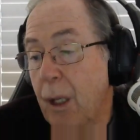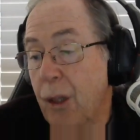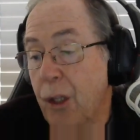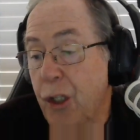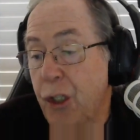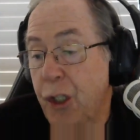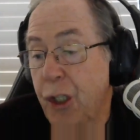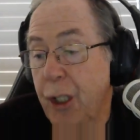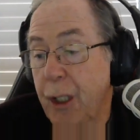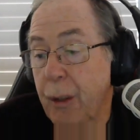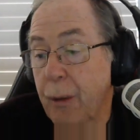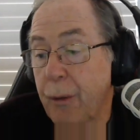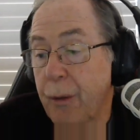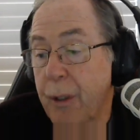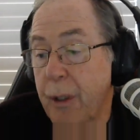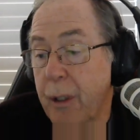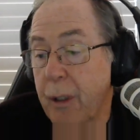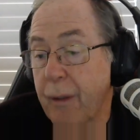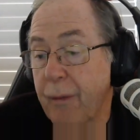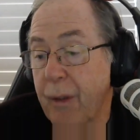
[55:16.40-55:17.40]

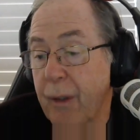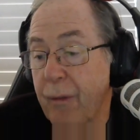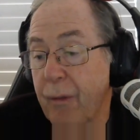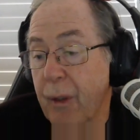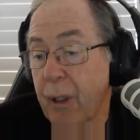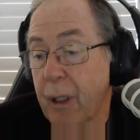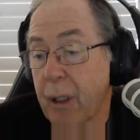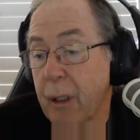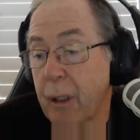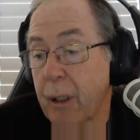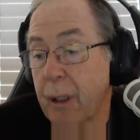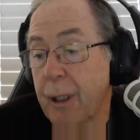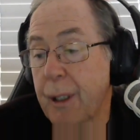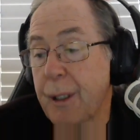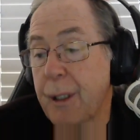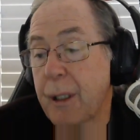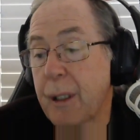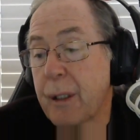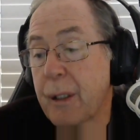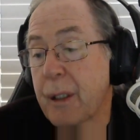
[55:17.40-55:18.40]
shields of every
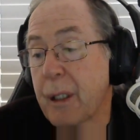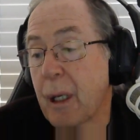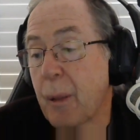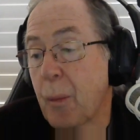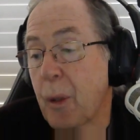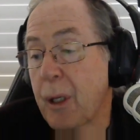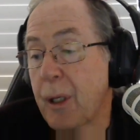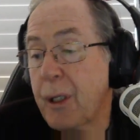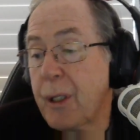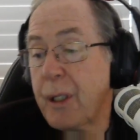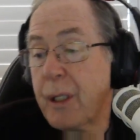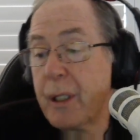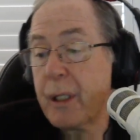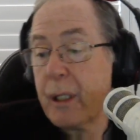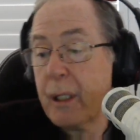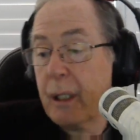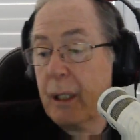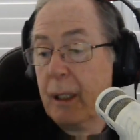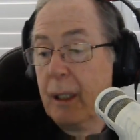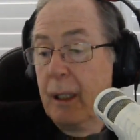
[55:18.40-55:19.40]
kind, doublets,
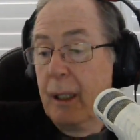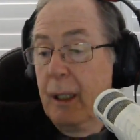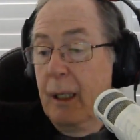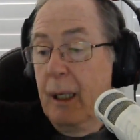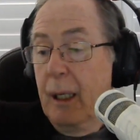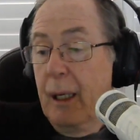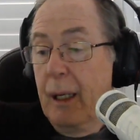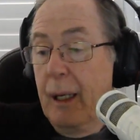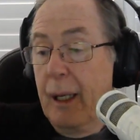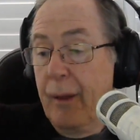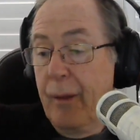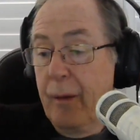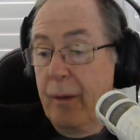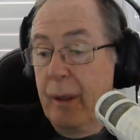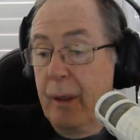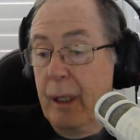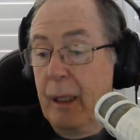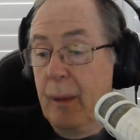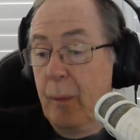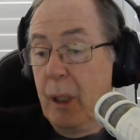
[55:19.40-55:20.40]

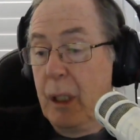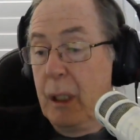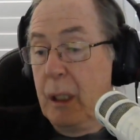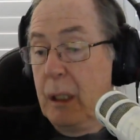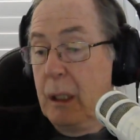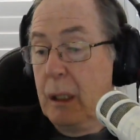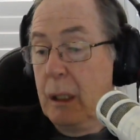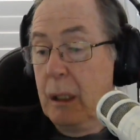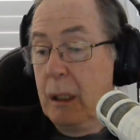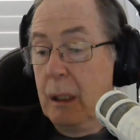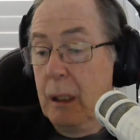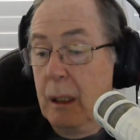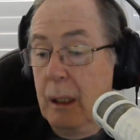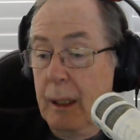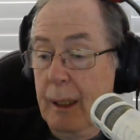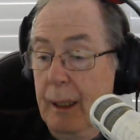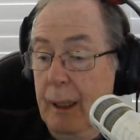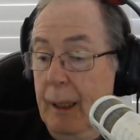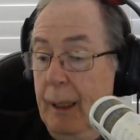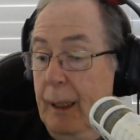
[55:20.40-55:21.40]
leather armor,
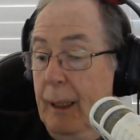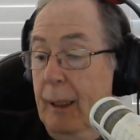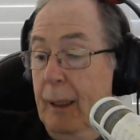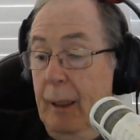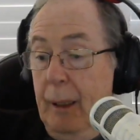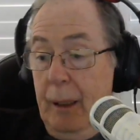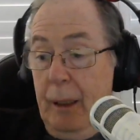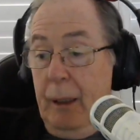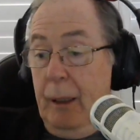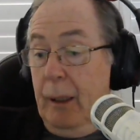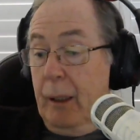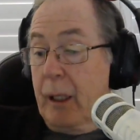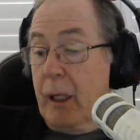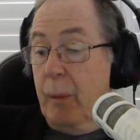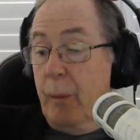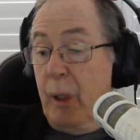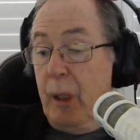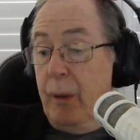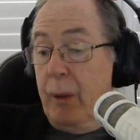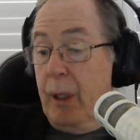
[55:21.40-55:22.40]

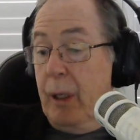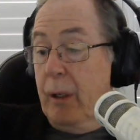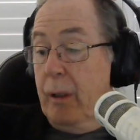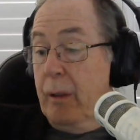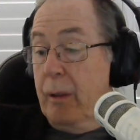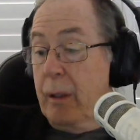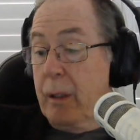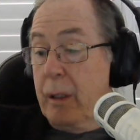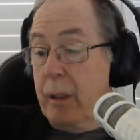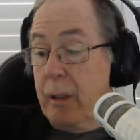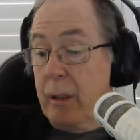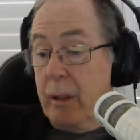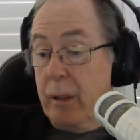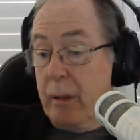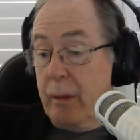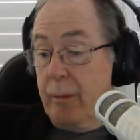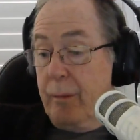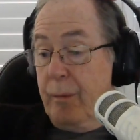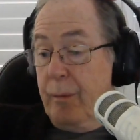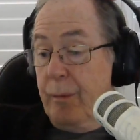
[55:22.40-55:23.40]

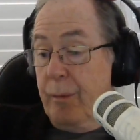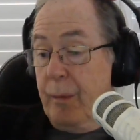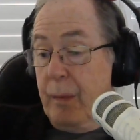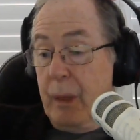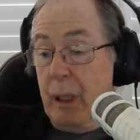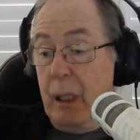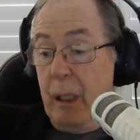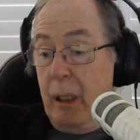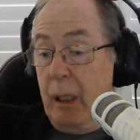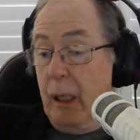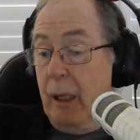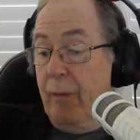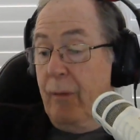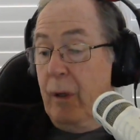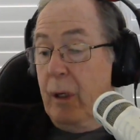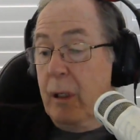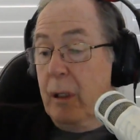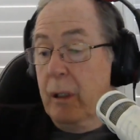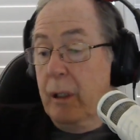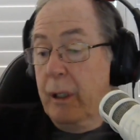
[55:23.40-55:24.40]
kimonos. Yeah,
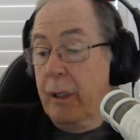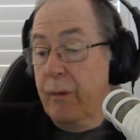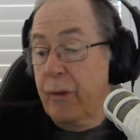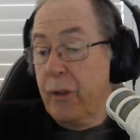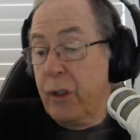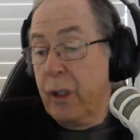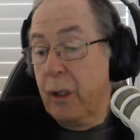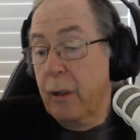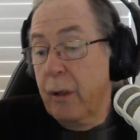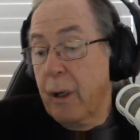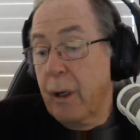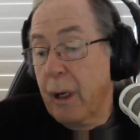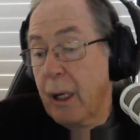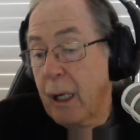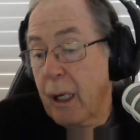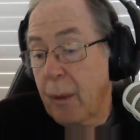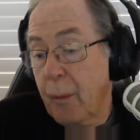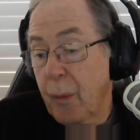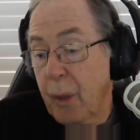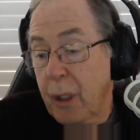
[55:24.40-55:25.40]
every kind of shogun
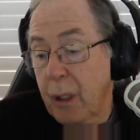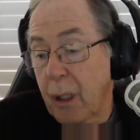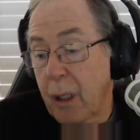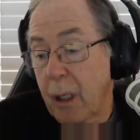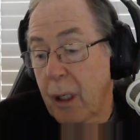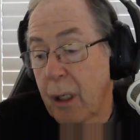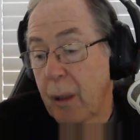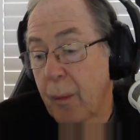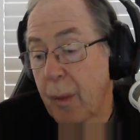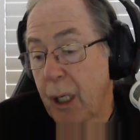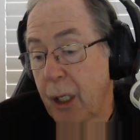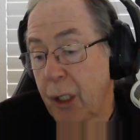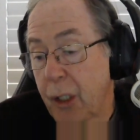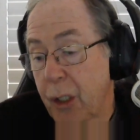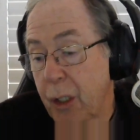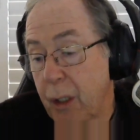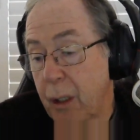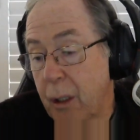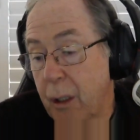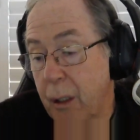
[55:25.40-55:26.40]
armor you can
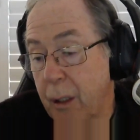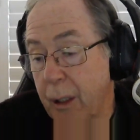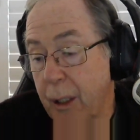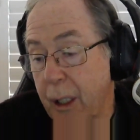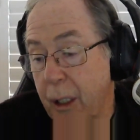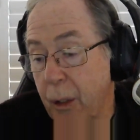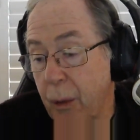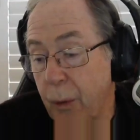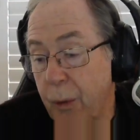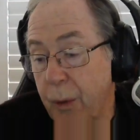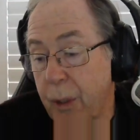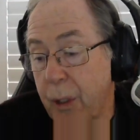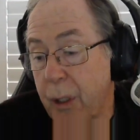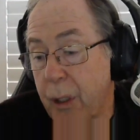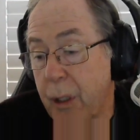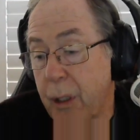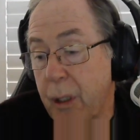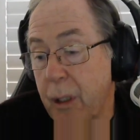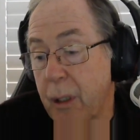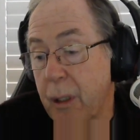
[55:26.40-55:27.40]
imagine.
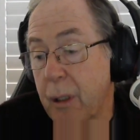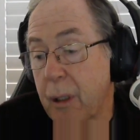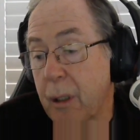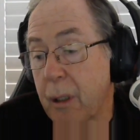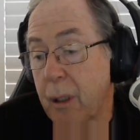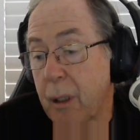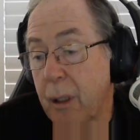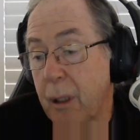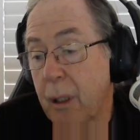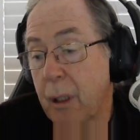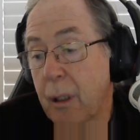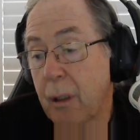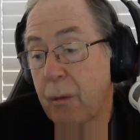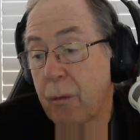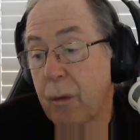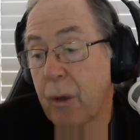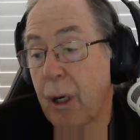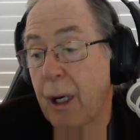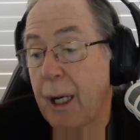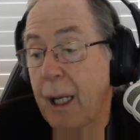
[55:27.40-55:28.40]
Kilts,
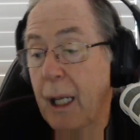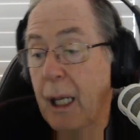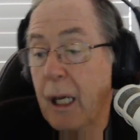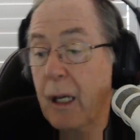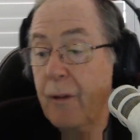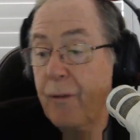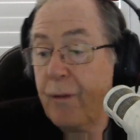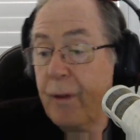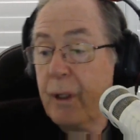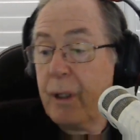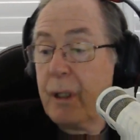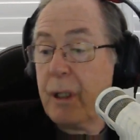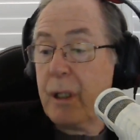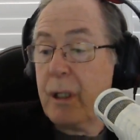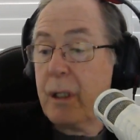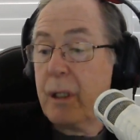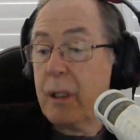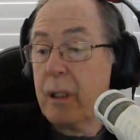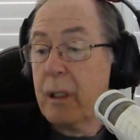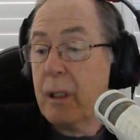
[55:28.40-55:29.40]
riding
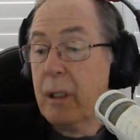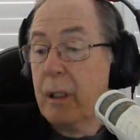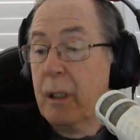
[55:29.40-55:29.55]
outfits,